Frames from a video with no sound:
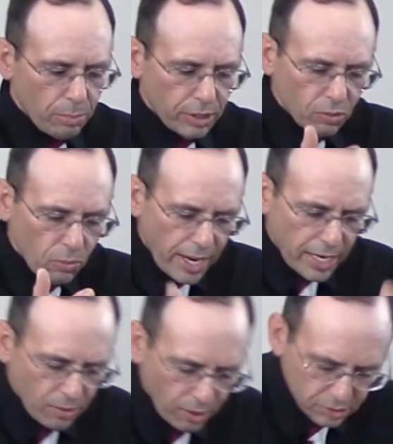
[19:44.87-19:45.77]
But the way
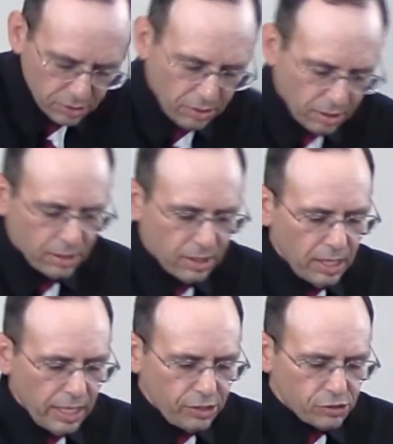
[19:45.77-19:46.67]
you are to learn
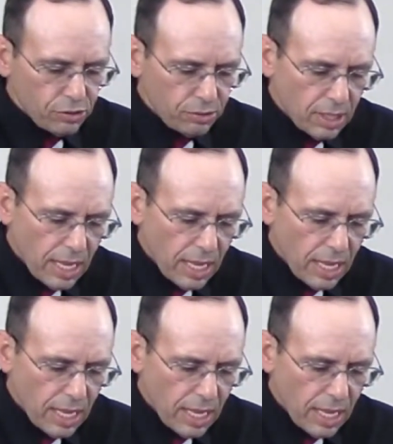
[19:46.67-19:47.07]
is to